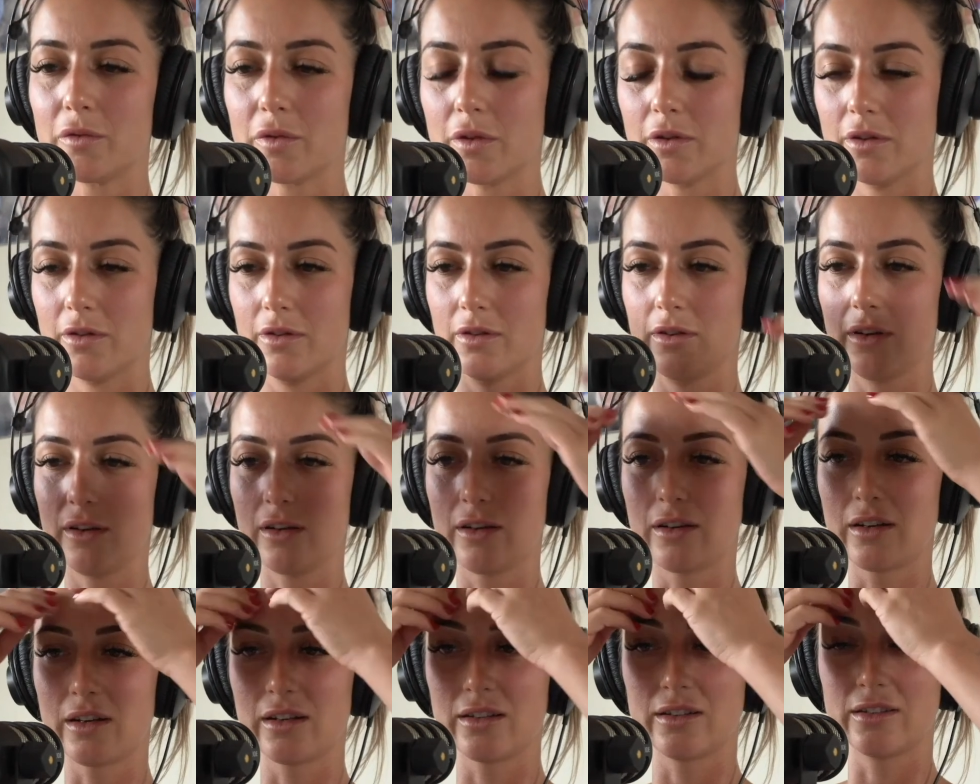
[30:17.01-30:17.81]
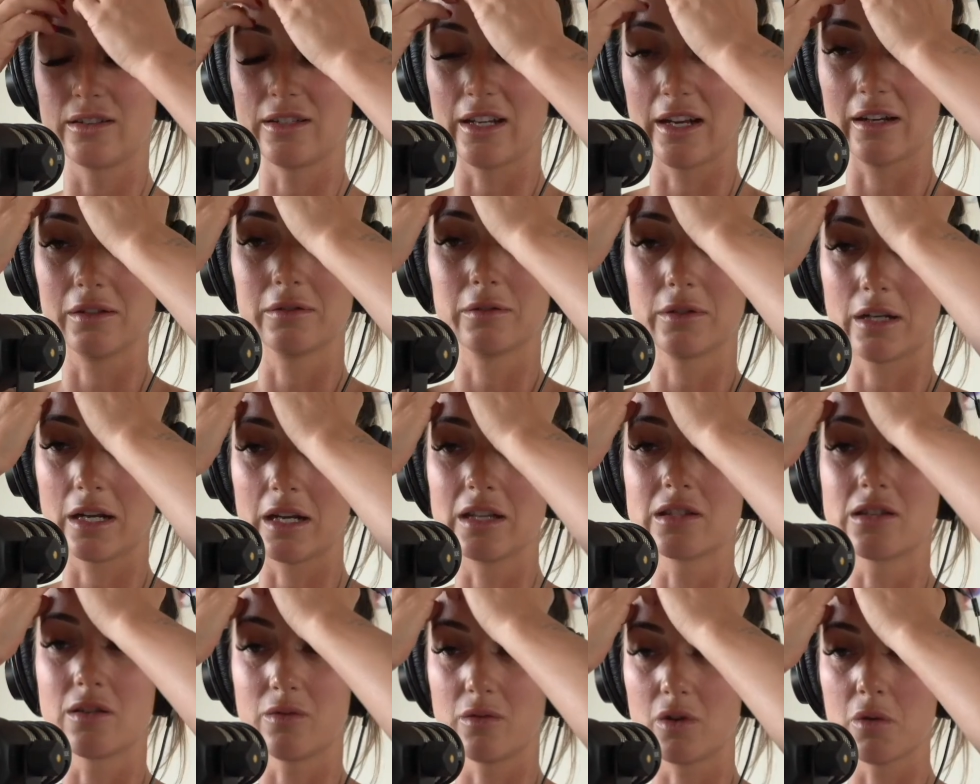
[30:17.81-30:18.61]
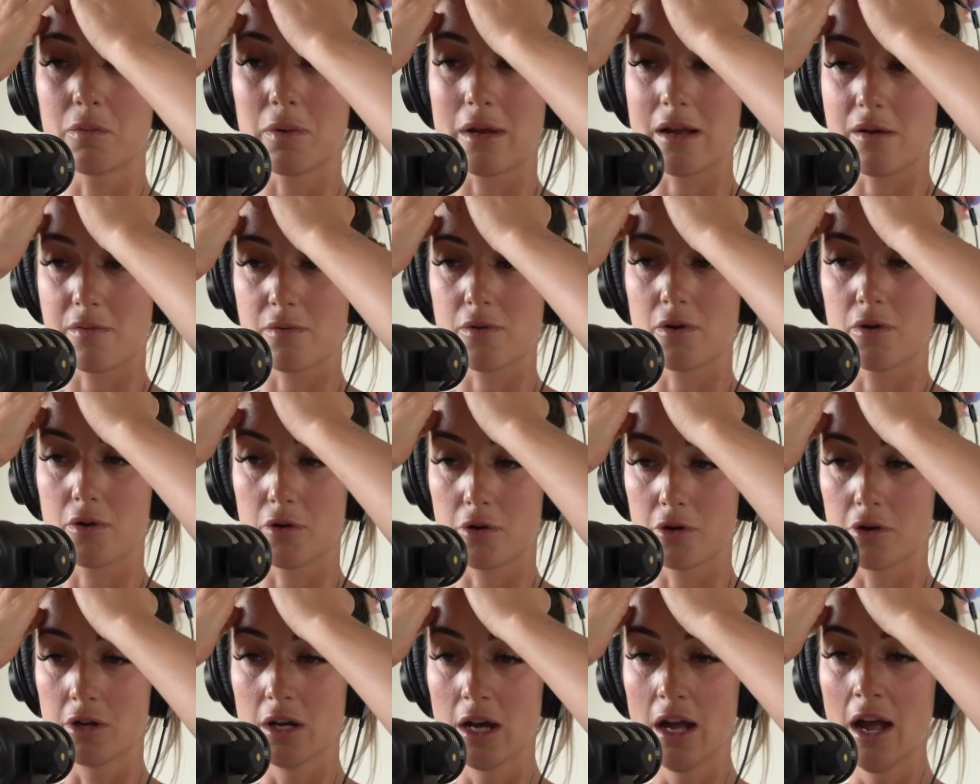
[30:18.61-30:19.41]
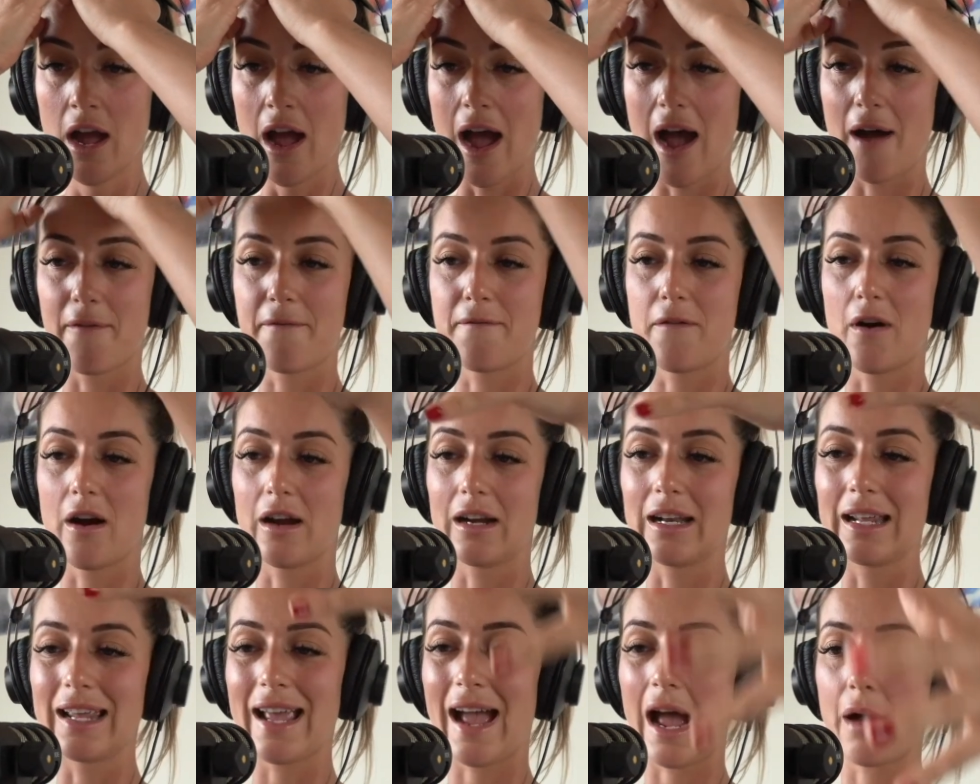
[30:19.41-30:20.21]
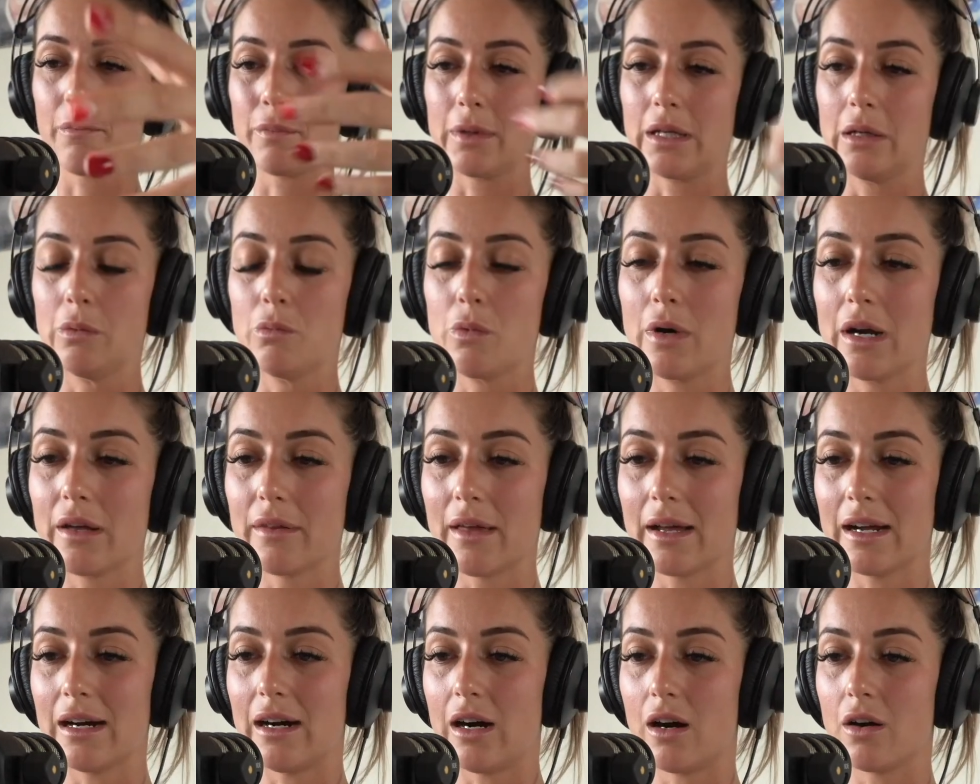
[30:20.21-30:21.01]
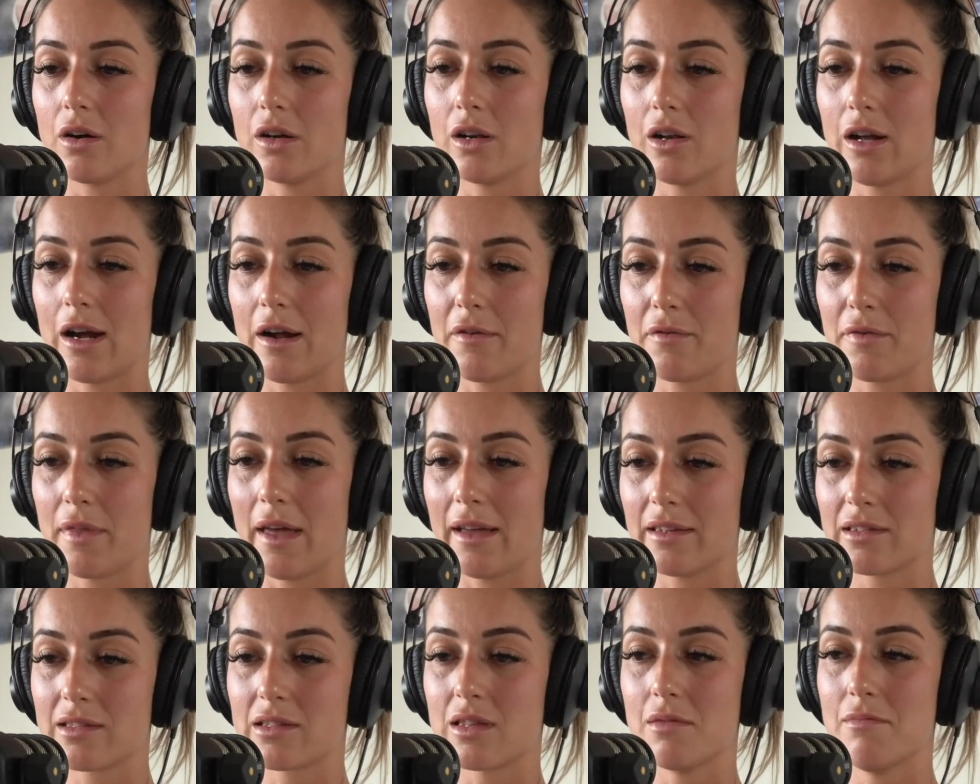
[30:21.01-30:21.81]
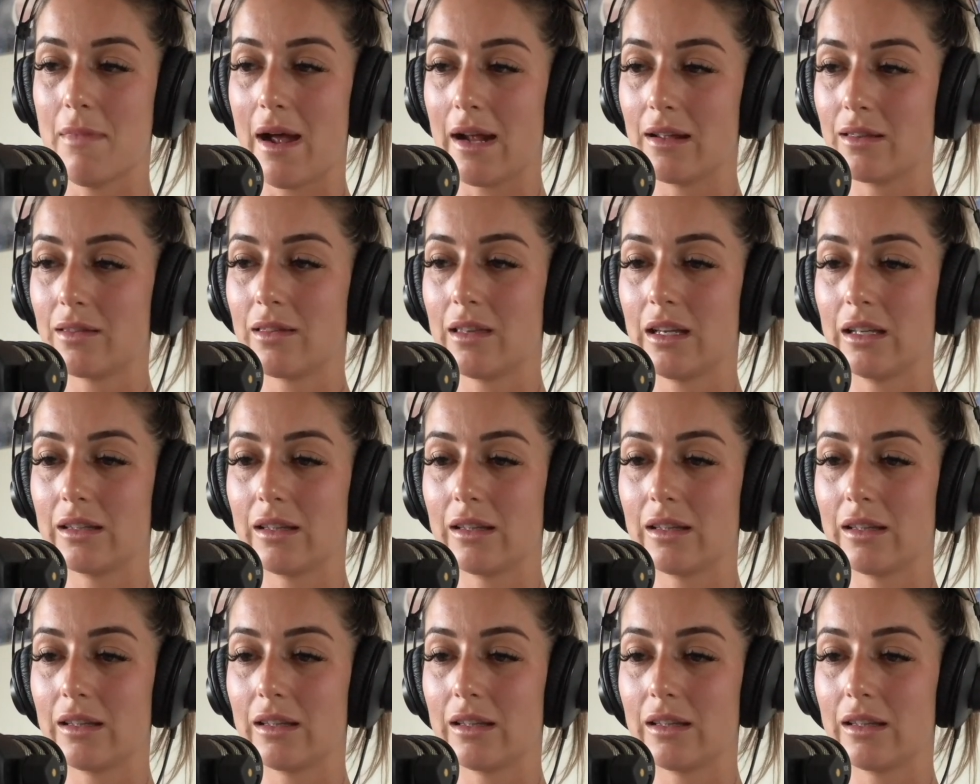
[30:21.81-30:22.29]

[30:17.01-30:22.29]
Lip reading: And yeah, when I interview people who are finally happy in where they are in life, that's the main thing.